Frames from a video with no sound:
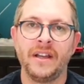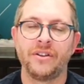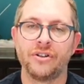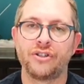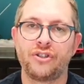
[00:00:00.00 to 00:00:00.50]

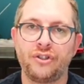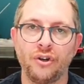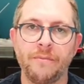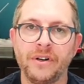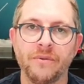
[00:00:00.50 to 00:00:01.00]
There are
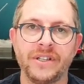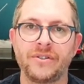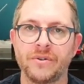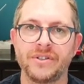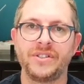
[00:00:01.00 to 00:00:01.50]
so many
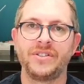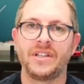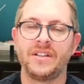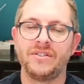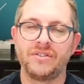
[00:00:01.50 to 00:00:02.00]

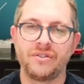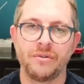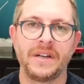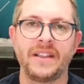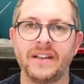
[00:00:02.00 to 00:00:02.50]
resources and
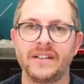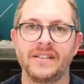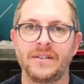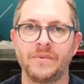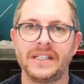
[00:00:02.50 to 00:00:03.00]
so many
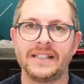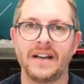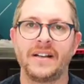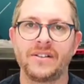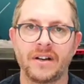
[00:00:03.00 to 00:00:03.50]
things that we did
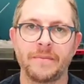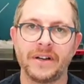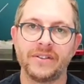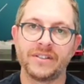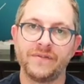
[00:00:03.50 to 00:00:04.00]
not talk
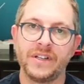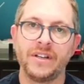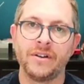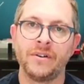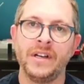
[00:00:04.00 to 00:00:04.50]
about in this
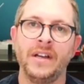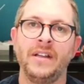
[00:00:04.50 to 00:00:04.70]
video